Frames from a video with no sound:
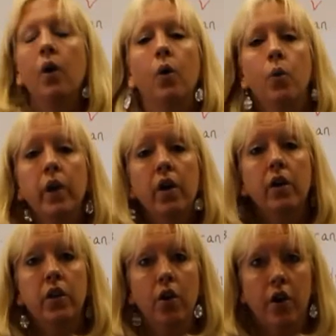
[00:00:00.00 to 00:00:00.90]
We are
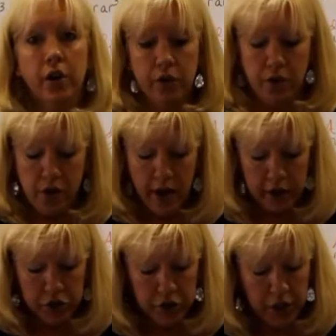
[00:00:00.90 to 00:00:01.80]
the article
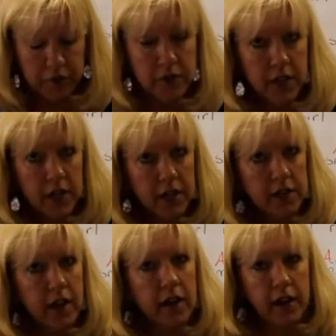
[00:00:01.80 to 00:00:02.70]
adjectives, teeny
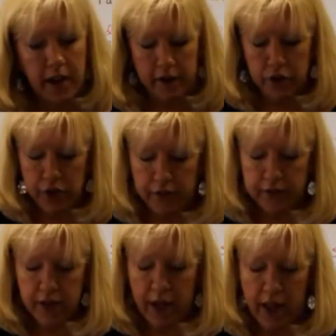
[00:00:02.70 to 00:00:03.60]
tiny
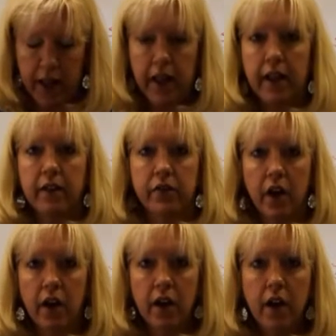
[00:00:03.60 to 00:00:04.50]
adjectives, a and
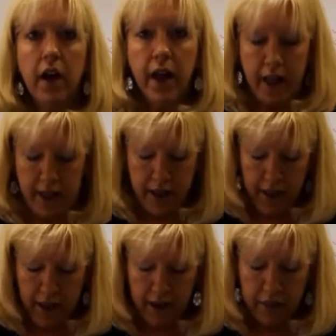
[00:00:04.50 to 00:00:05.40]
the, a
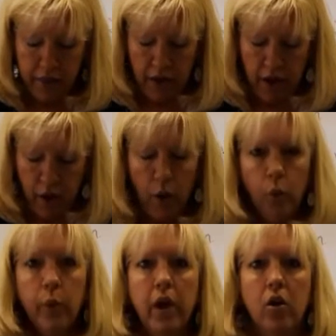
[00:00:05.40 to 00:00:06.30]
and the.
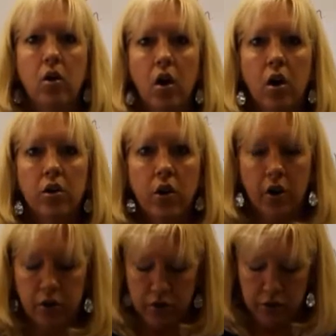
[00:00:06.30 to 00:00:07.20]
We are called
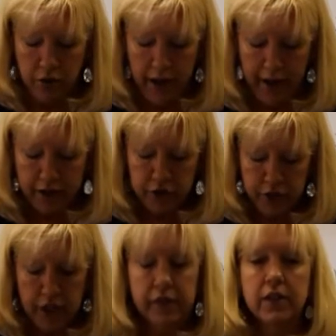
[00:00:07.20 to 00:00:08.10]
article
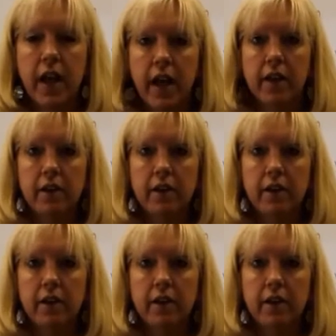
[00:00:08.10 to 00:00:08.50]
adjectives and